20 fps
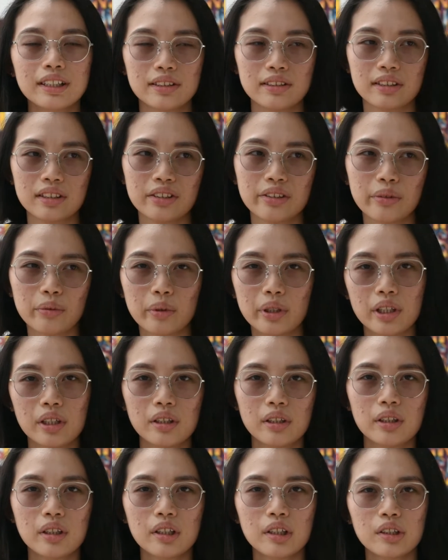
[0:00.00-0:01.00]
us in a
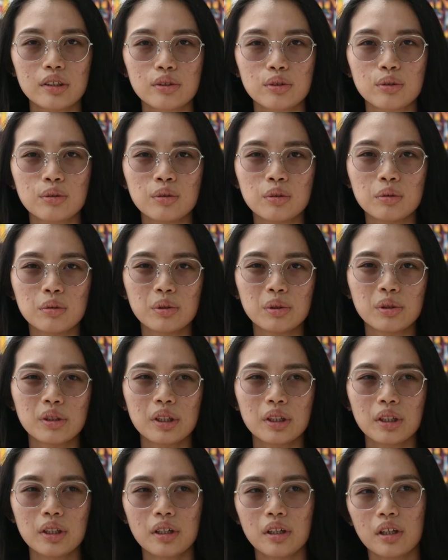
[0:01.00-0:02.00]
way to
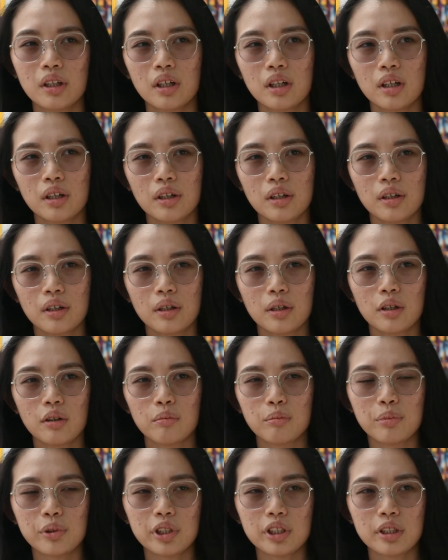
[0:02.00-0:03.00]

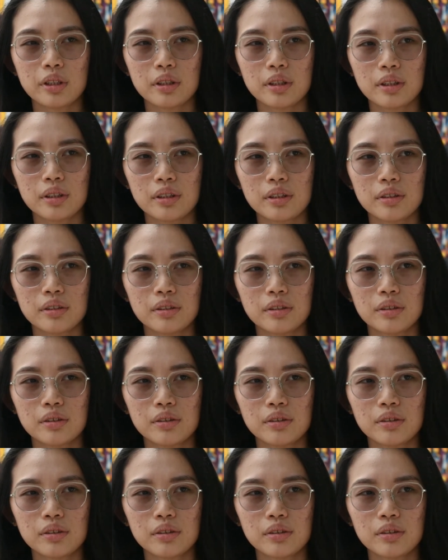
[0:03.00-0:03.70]
be